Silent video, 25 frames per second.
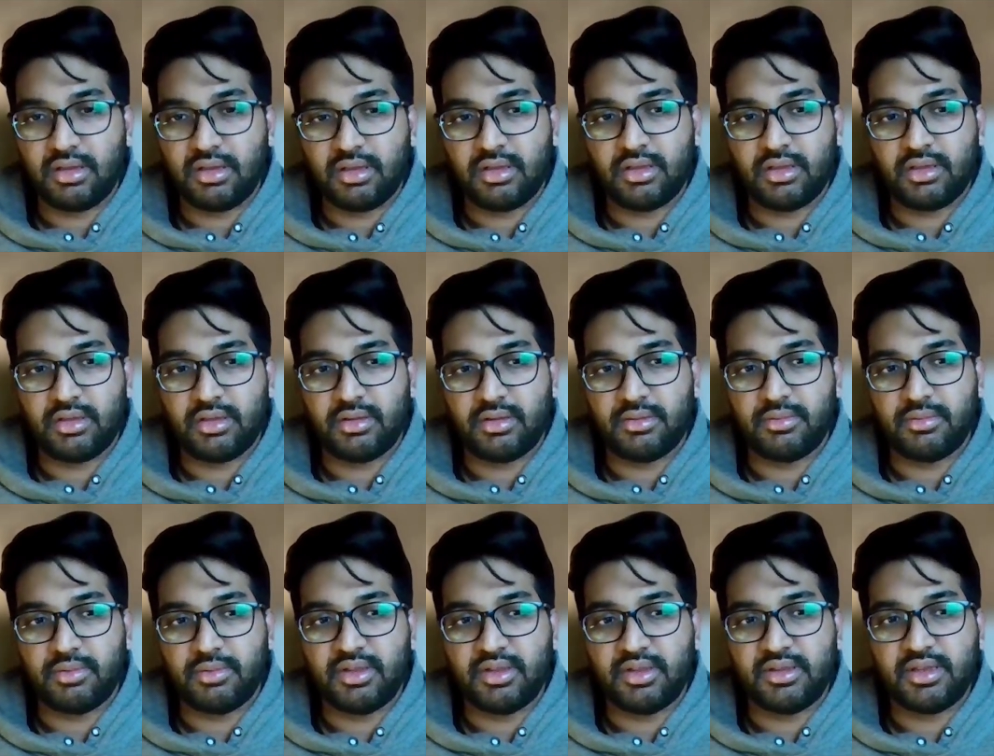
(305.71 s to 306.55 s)

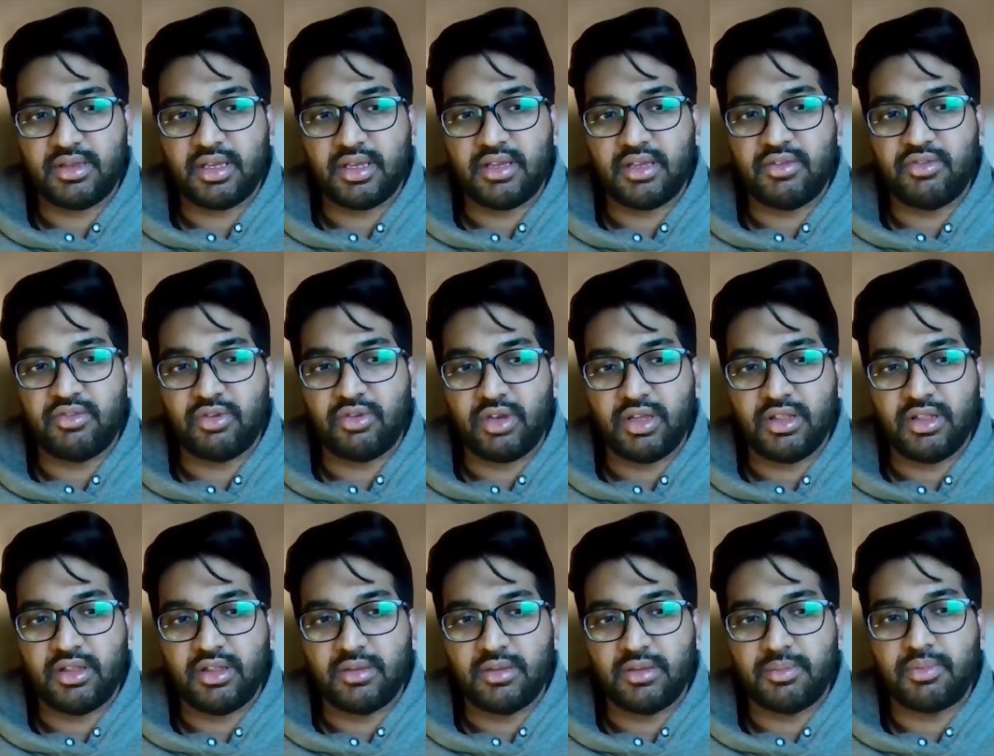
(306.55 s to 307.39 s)
Once I
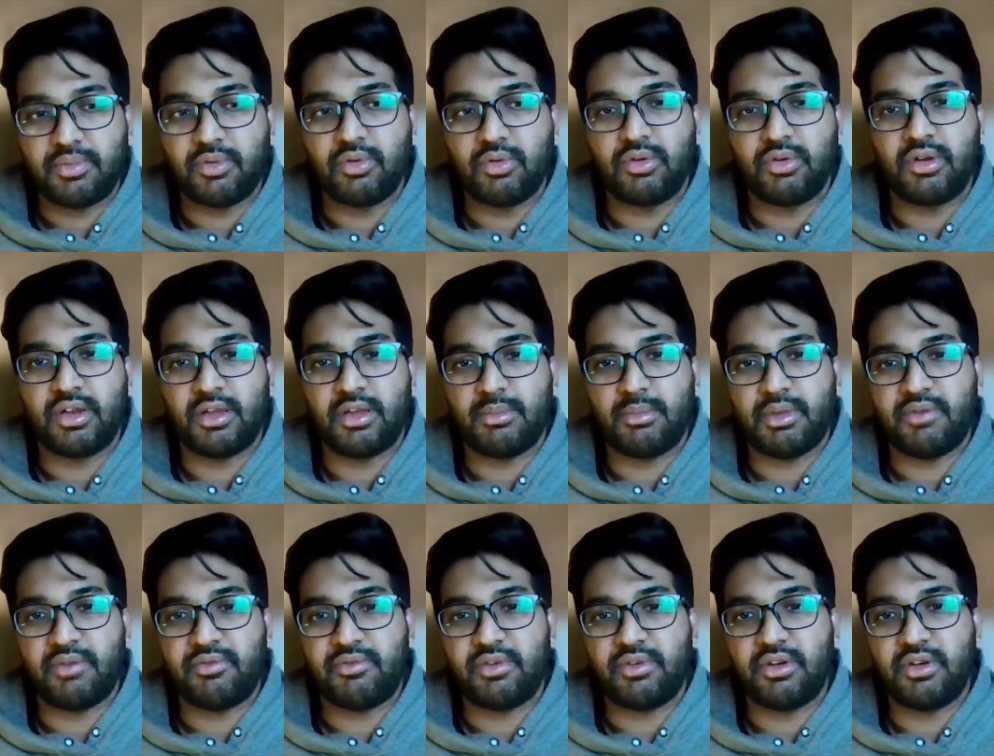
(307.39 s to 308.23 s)
joined the
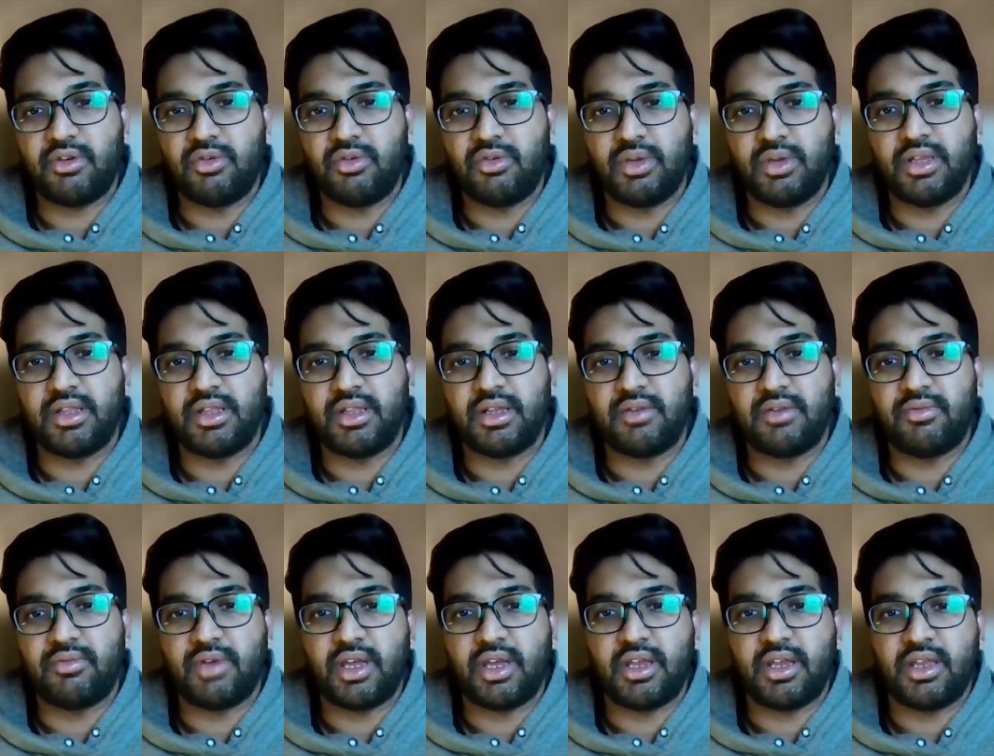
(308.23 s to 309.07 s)
program after doing
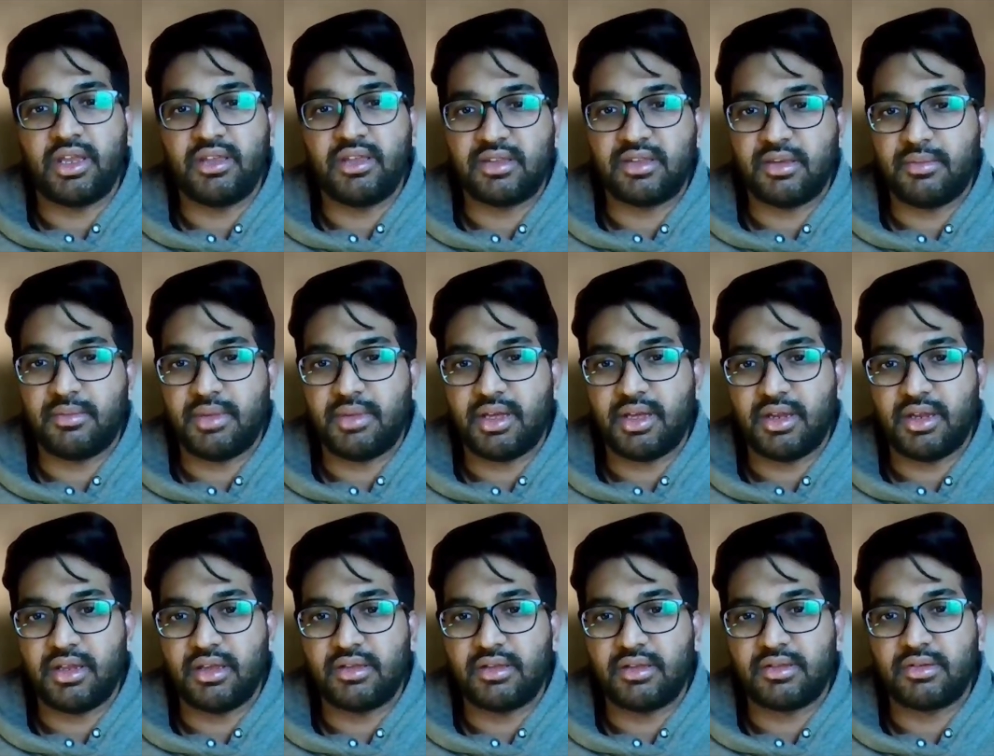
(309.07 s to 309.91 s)
that wiring
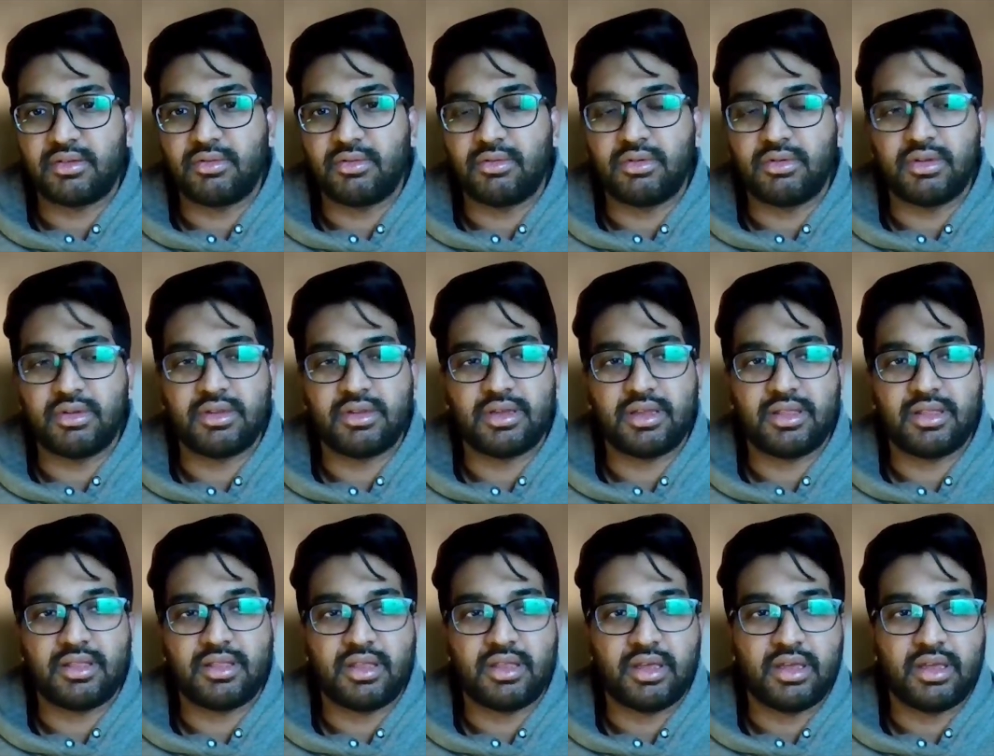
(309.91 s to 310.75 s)
schematics course,
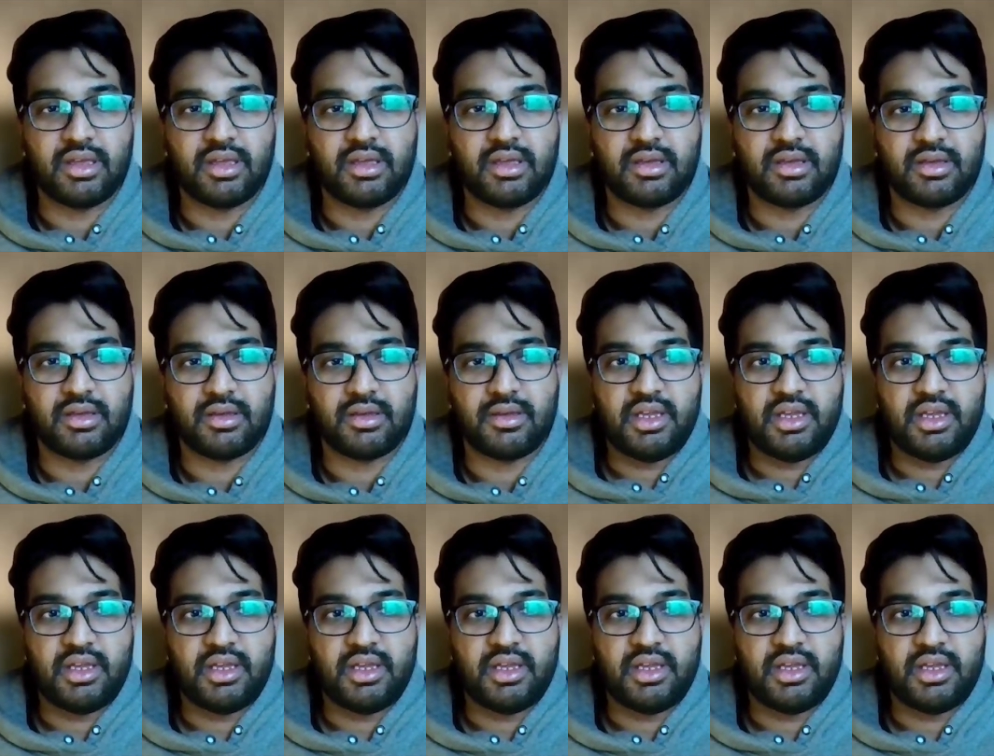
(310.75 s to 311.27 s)
I think